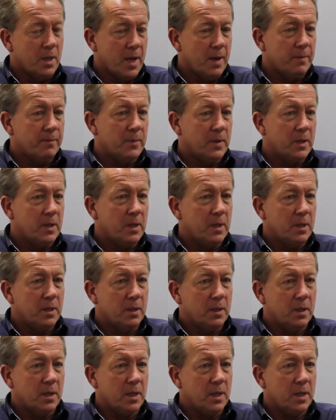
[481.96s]
Yeah,
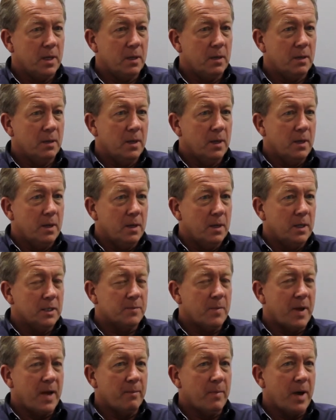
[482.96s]
and
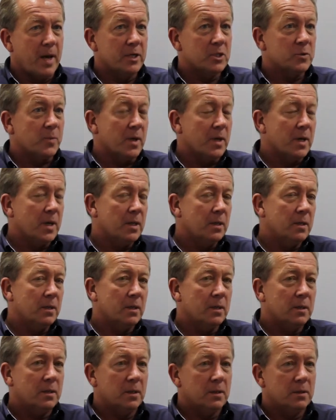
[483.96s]
it's man management
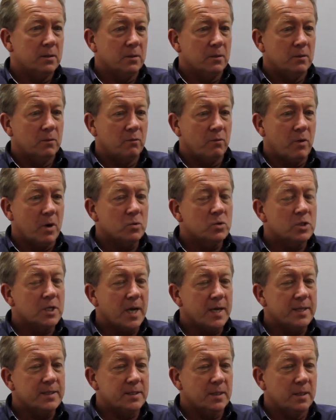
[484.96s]
and
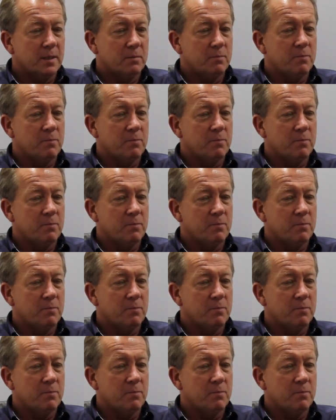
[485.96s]
rotate,